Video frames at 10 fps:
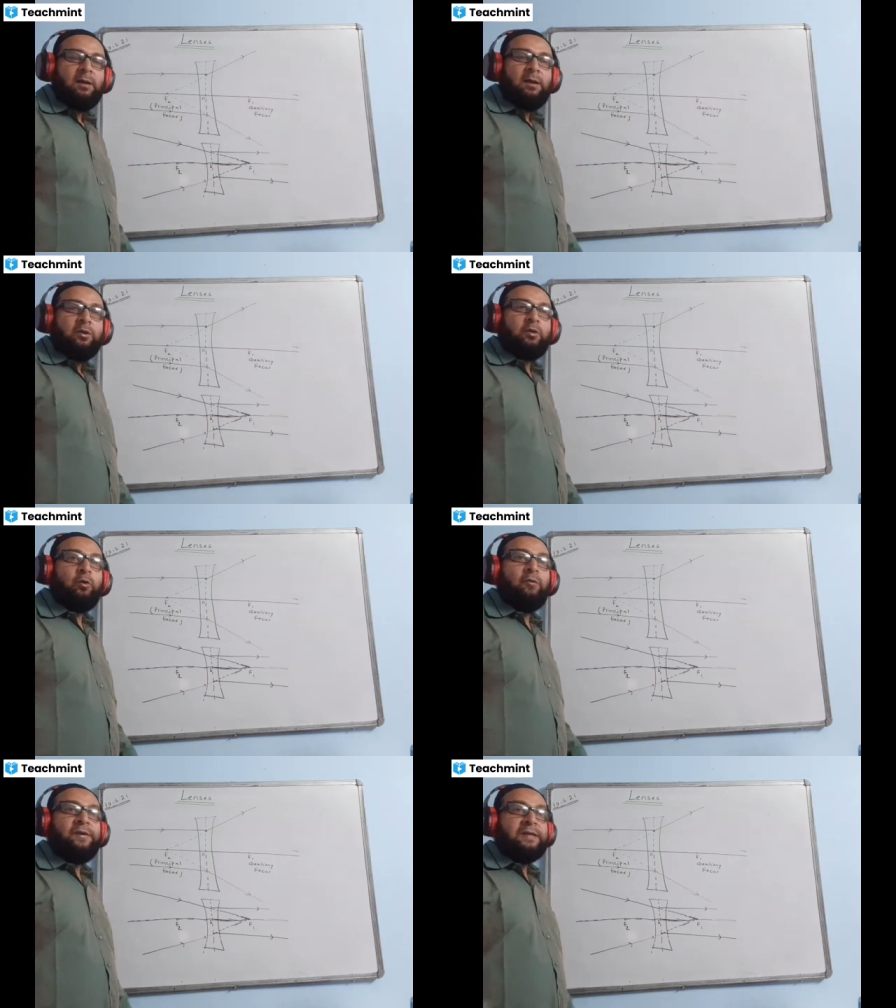an
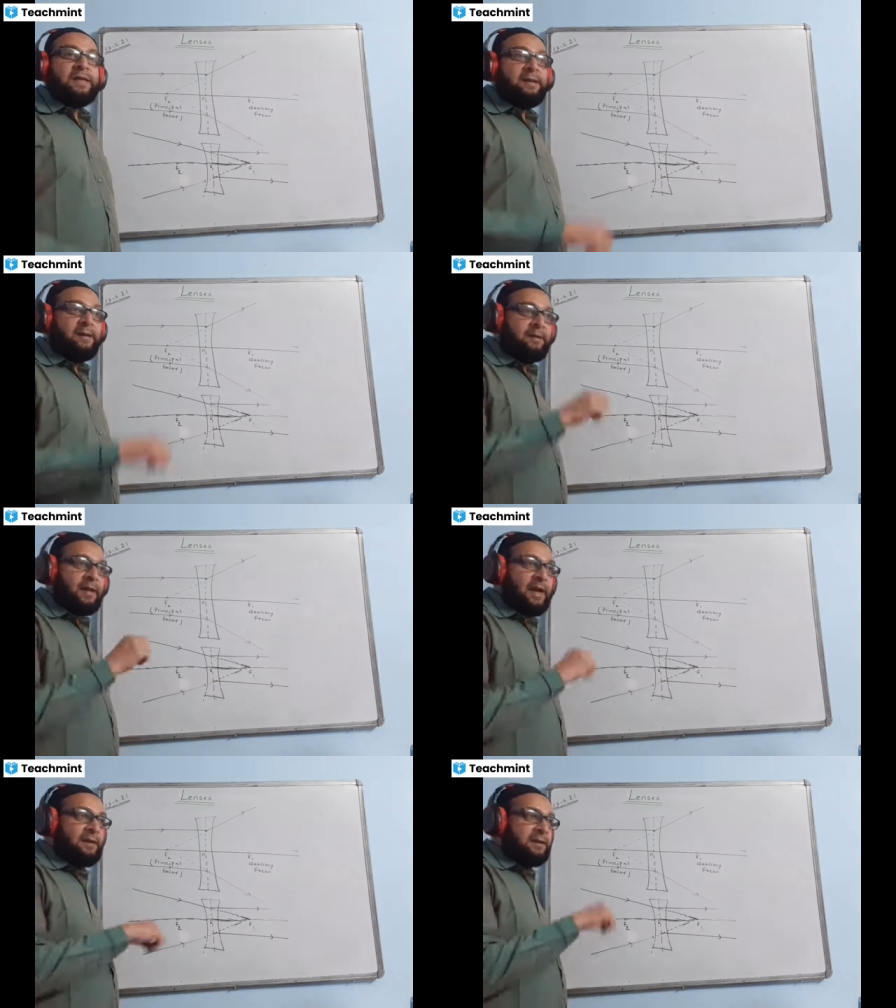incident ray
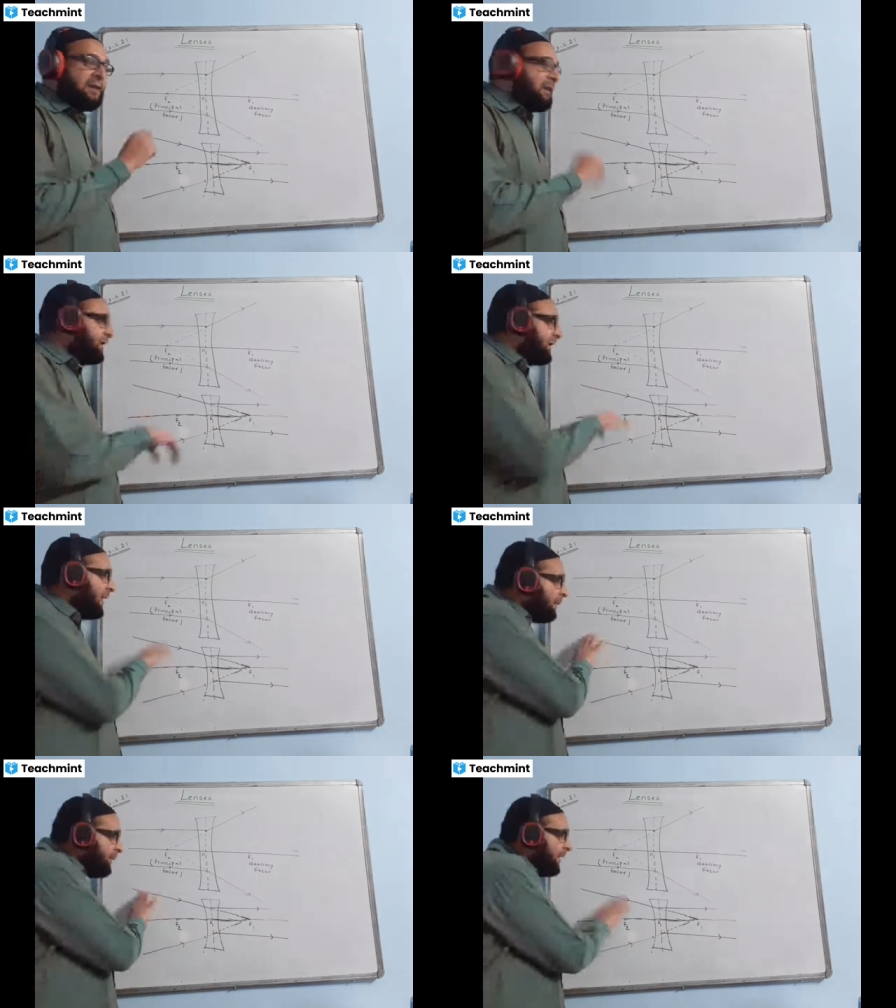appearing to
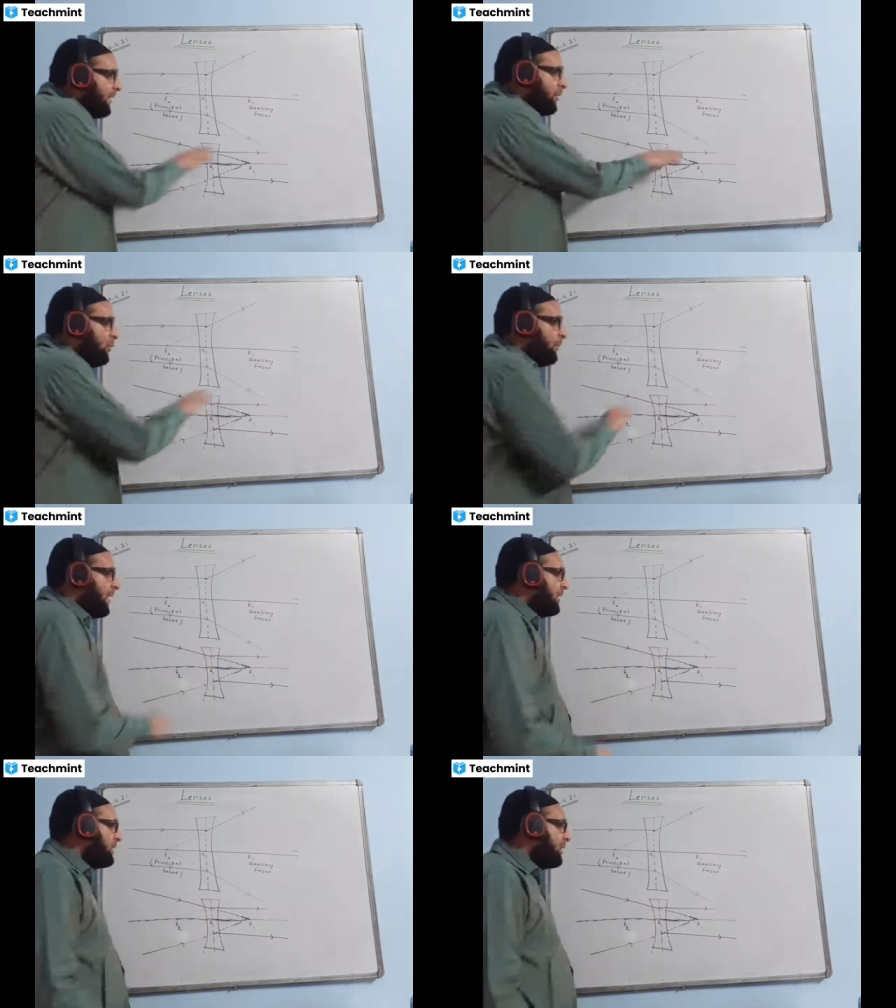pass
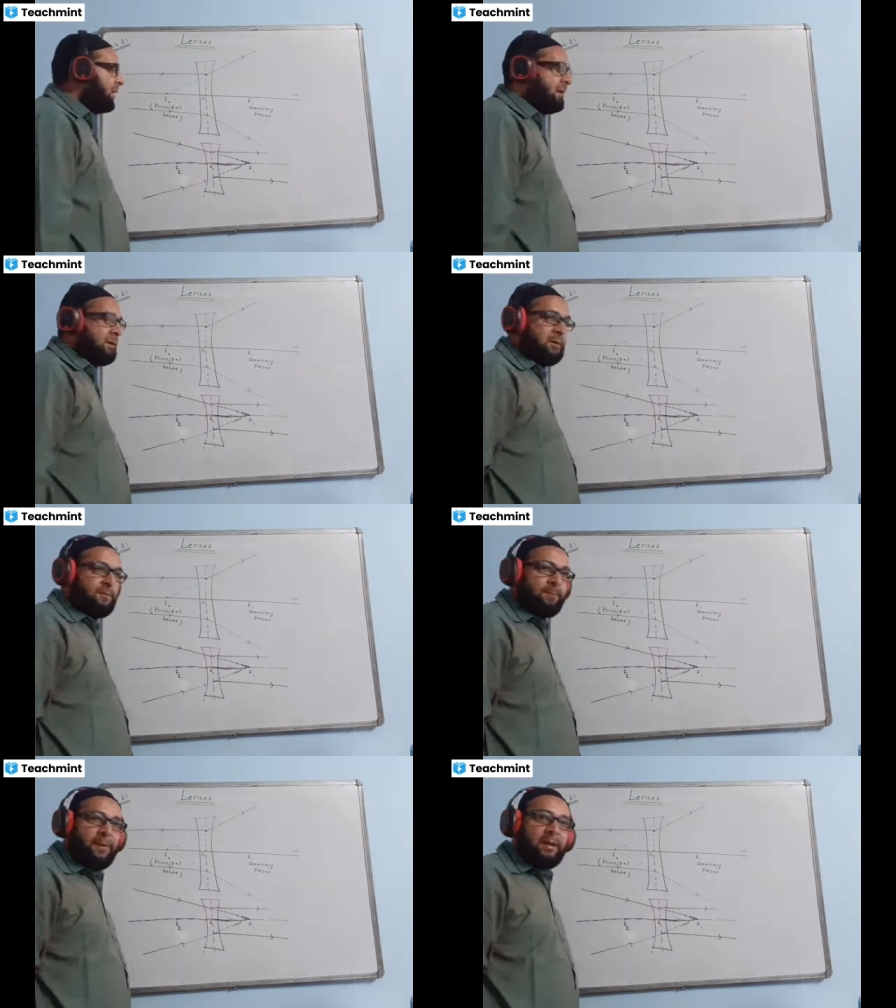becomes
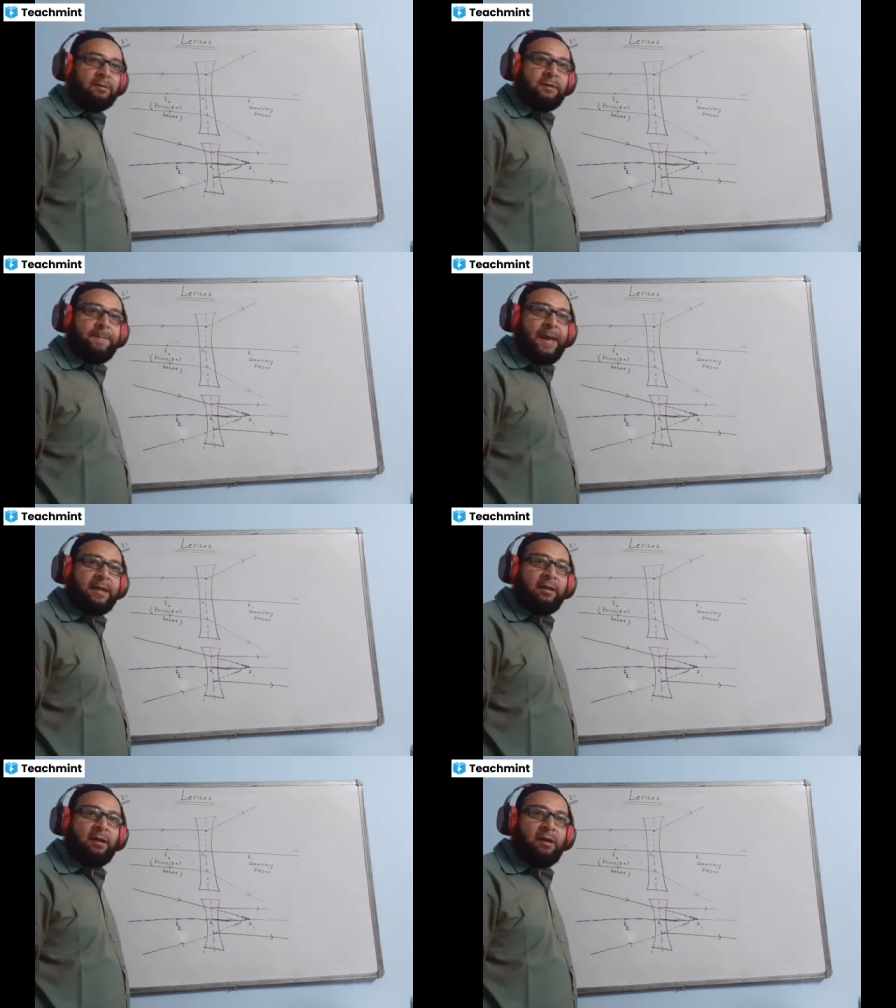parallel after
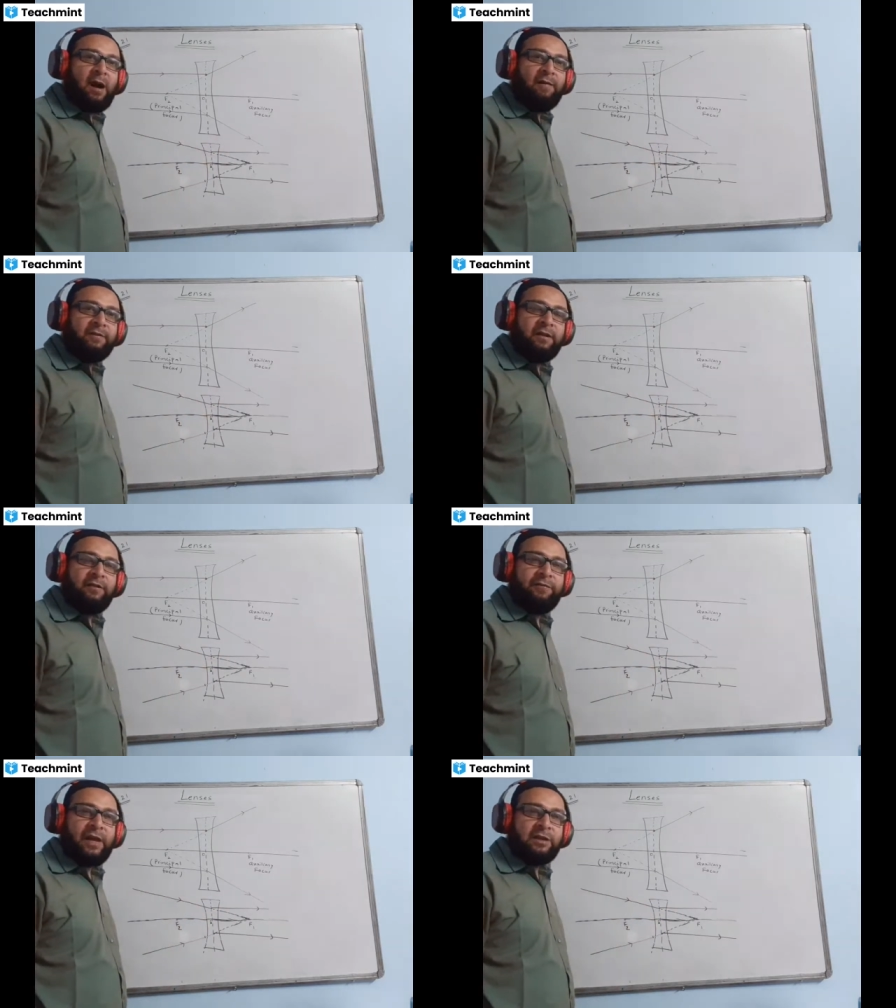refraction from the
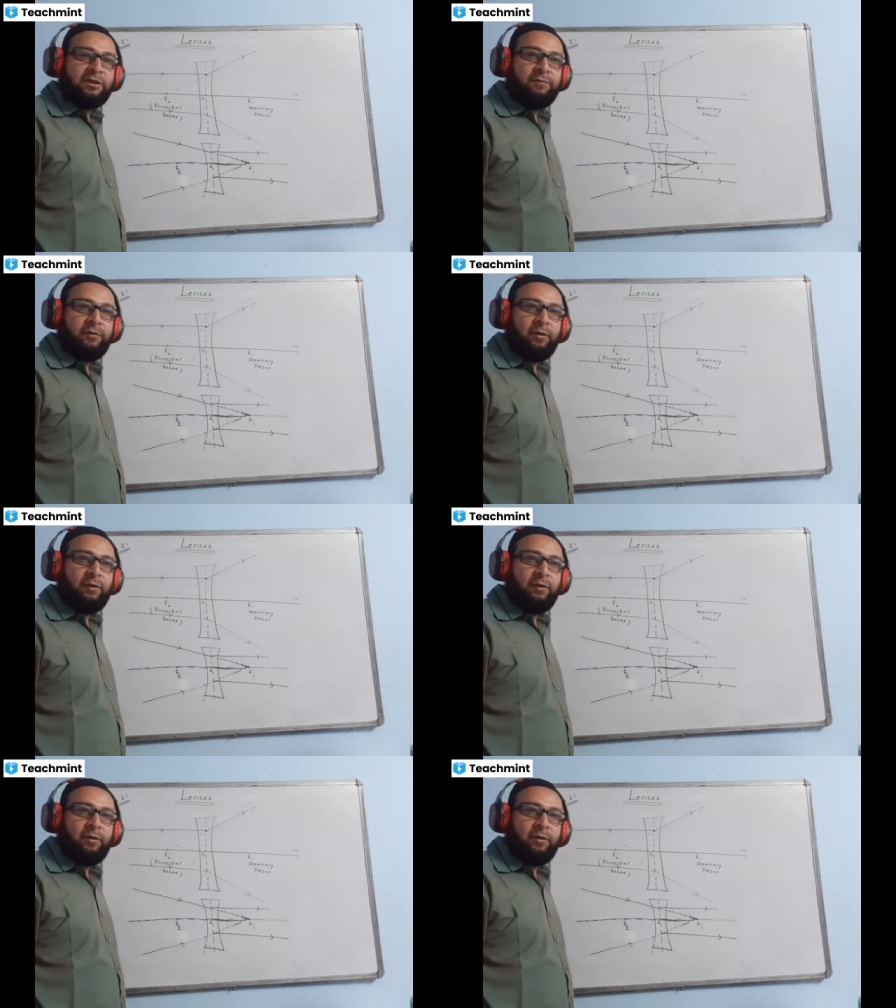lens.